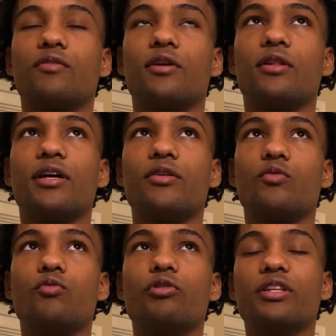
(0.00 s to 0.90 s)
felt like
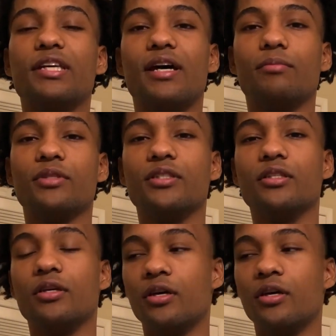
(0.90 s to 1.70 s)
really empty.